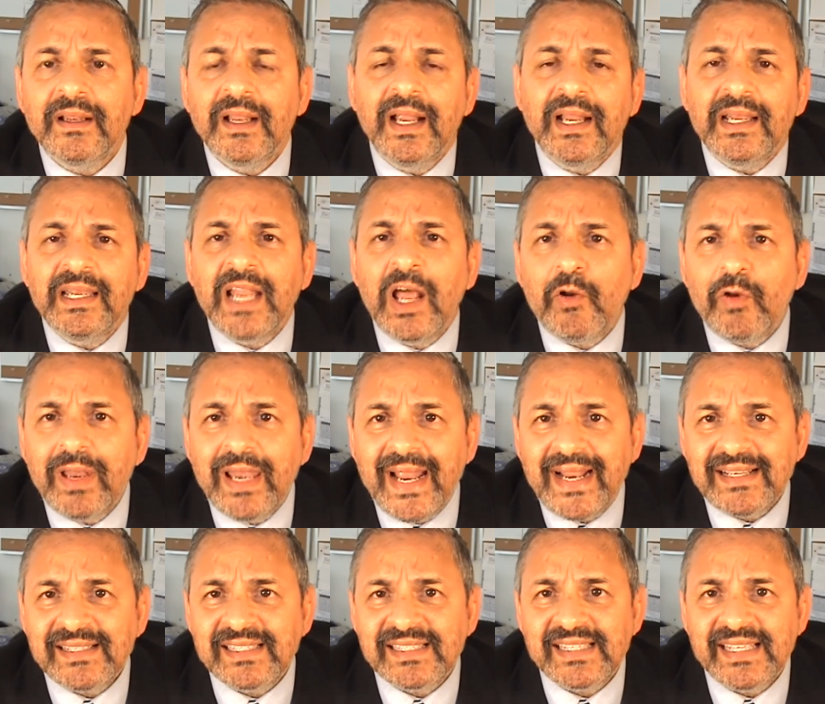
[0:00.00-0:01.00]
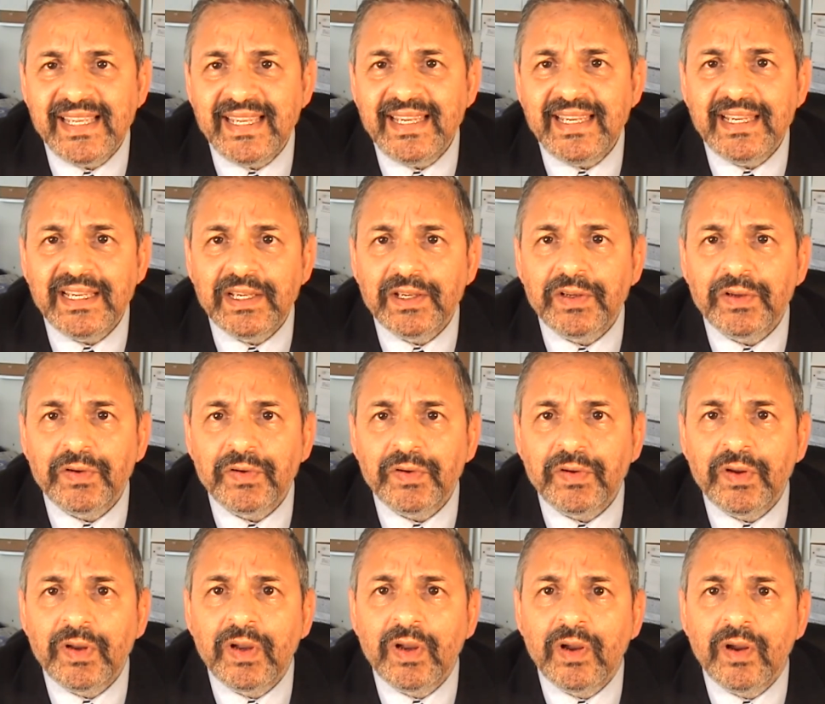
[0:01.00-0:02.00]
Now let's see
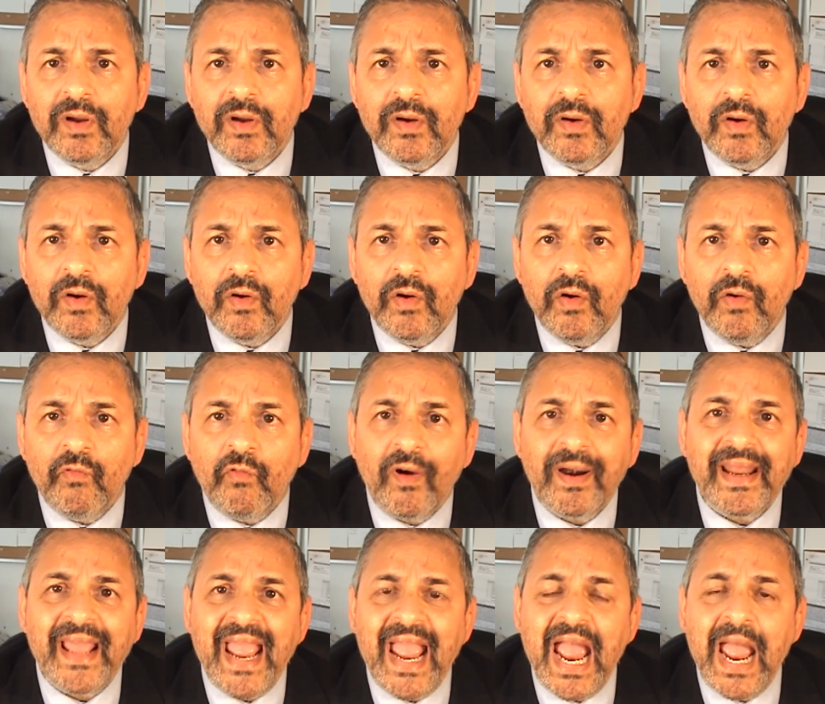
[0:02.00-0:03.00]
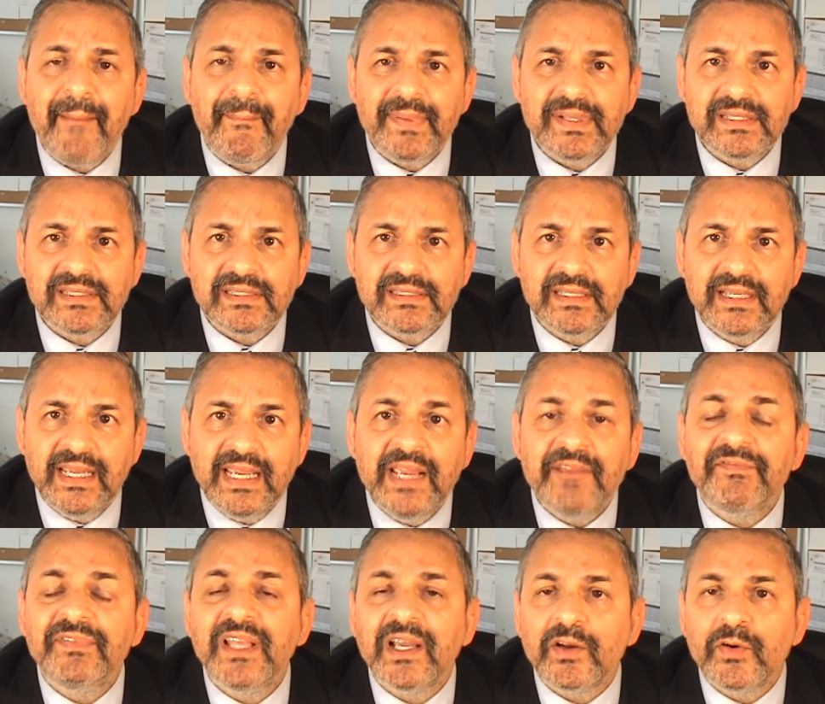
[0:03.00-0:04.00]
what happens
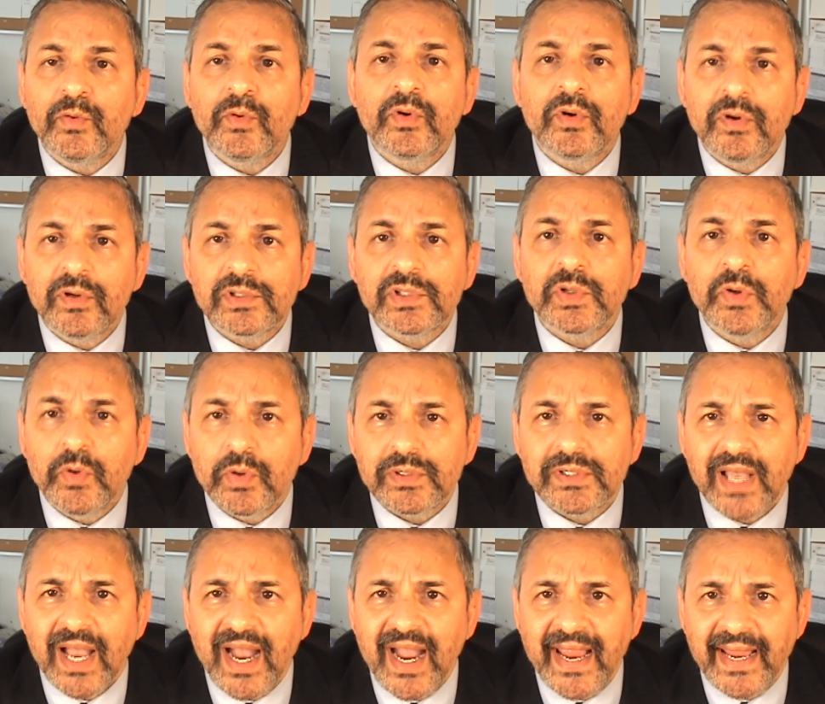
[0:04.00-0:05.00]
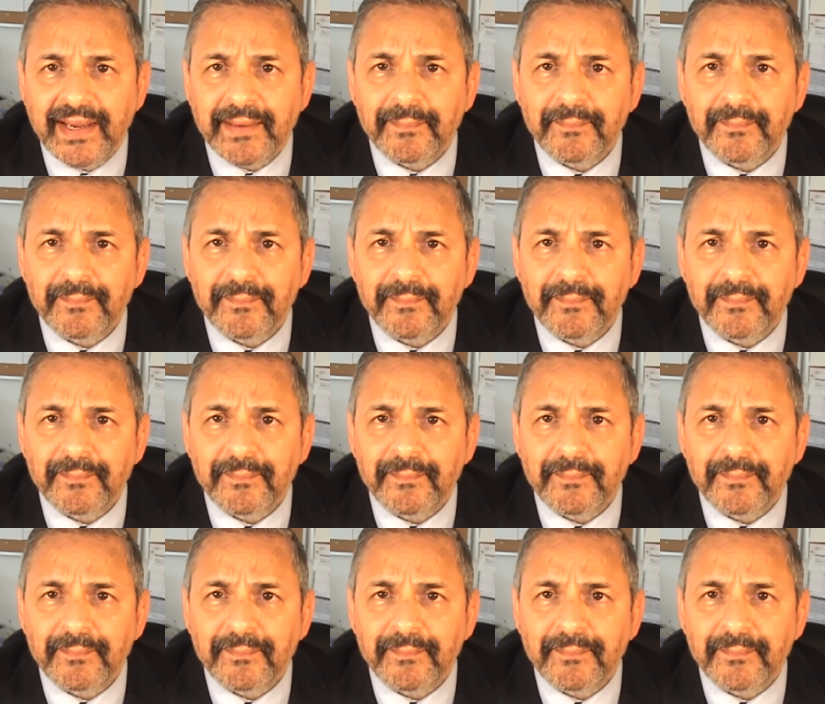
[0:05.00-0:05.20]
if the glucose goes high.